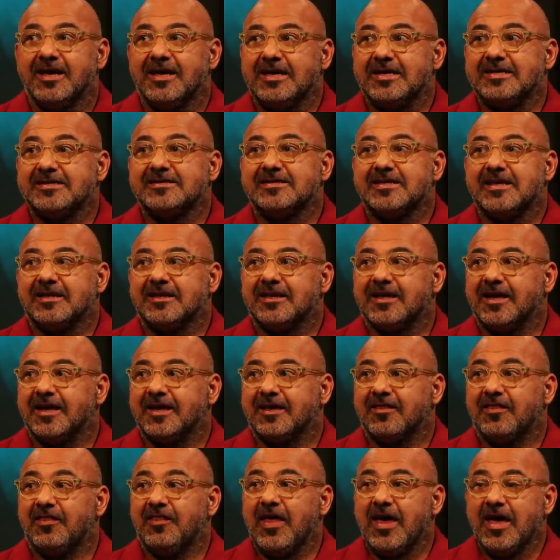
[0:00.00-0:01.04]
is that,
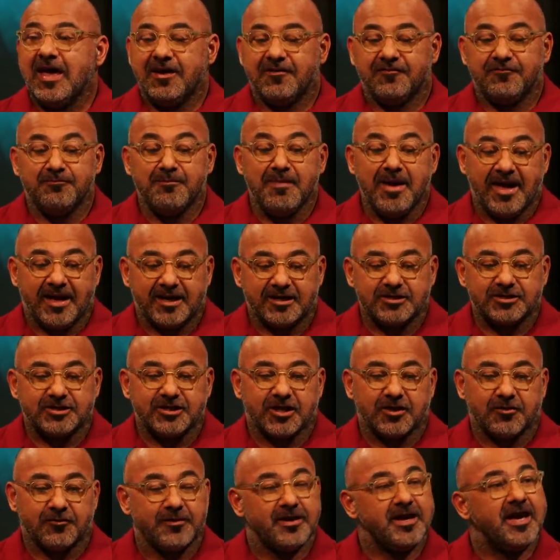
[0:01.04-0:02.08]
like, they have managed to
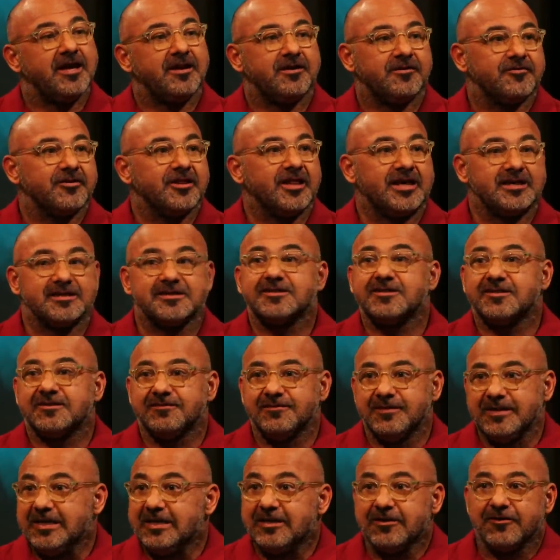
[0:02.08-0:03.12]
create over the last
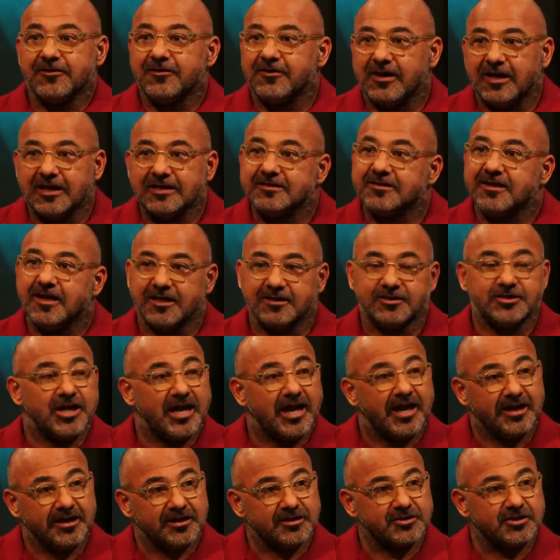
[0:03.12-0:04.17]
year and, and
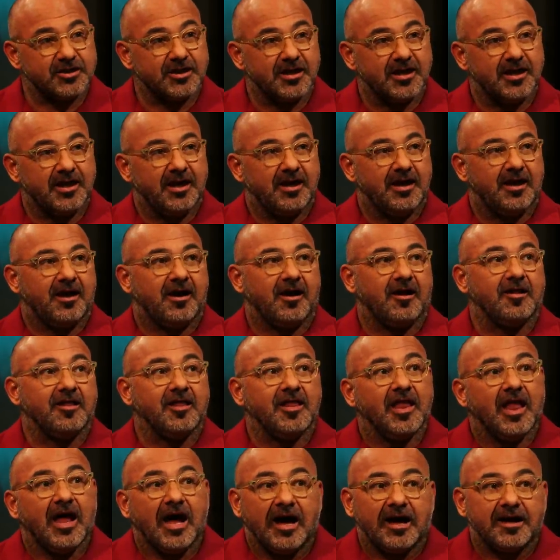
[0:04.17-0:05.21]
change a
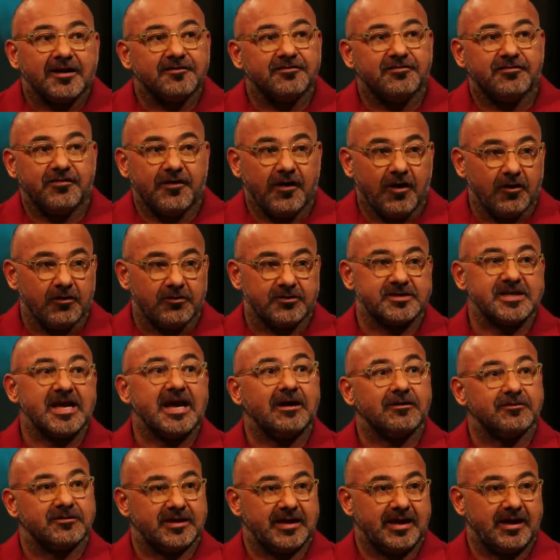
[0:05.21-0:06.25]
lot of folks
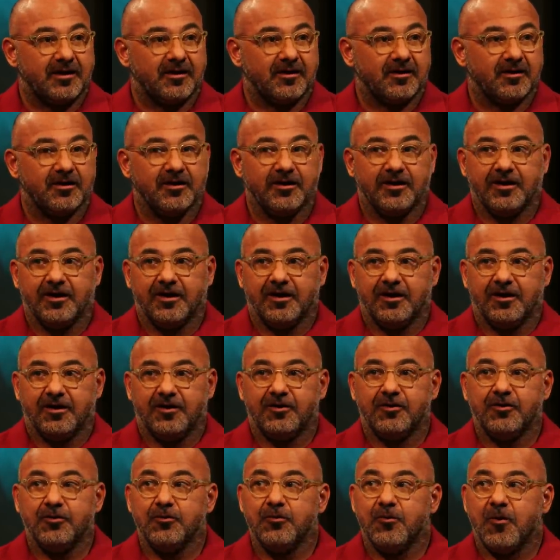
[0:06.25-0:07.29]
out there
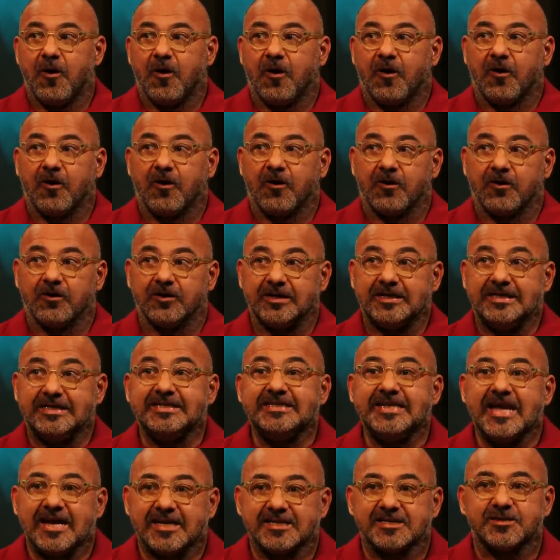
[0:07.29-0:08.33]
who are
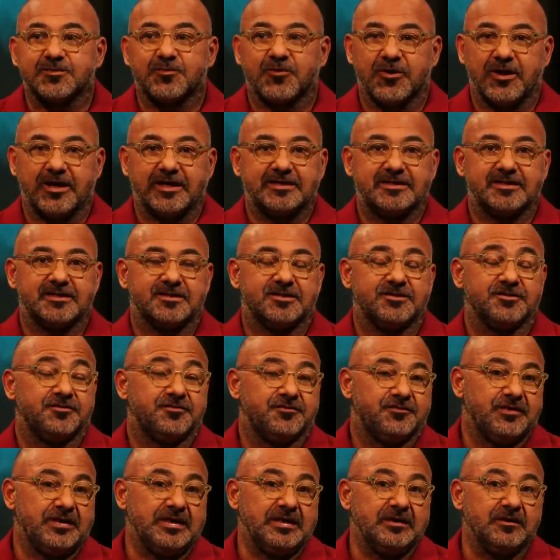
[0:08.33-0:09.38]
desperate to
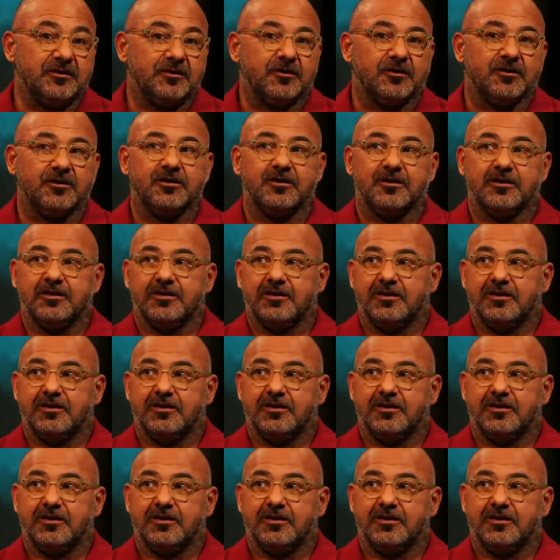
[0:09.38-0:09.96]
feel,